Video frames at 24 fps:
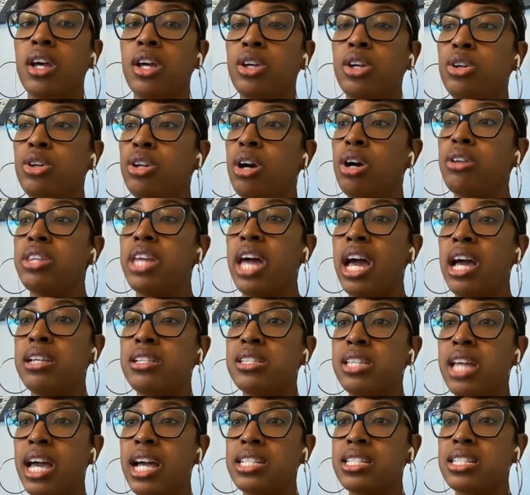You know,
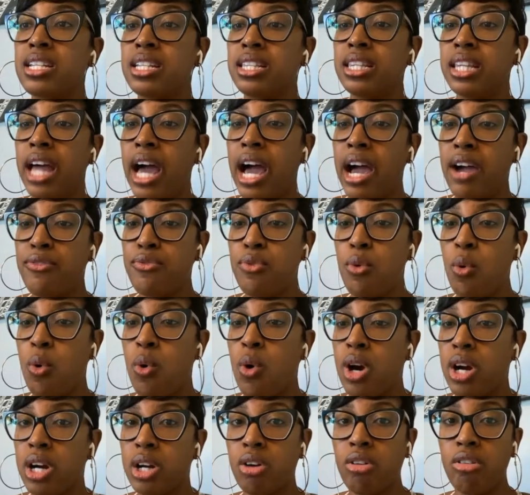that's a lot
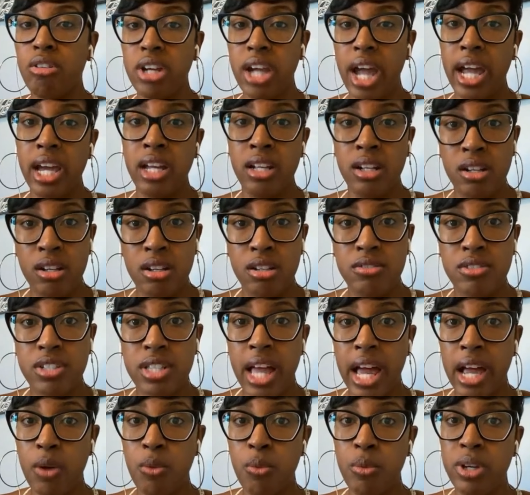for creators.
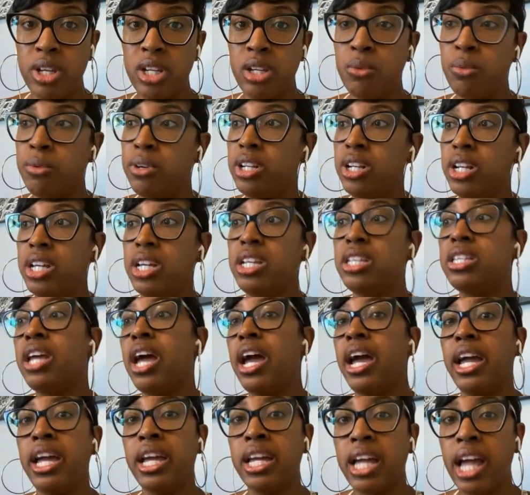Like, we need
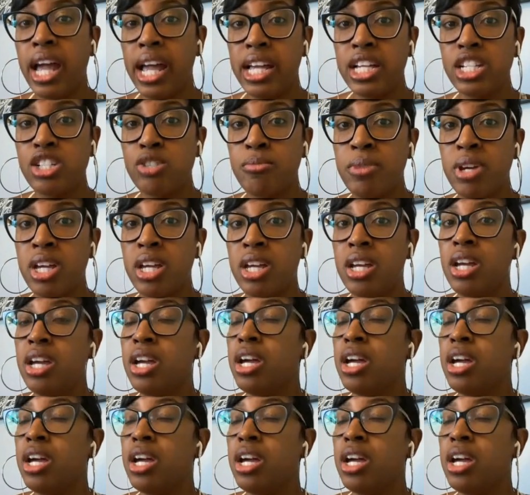that engagement.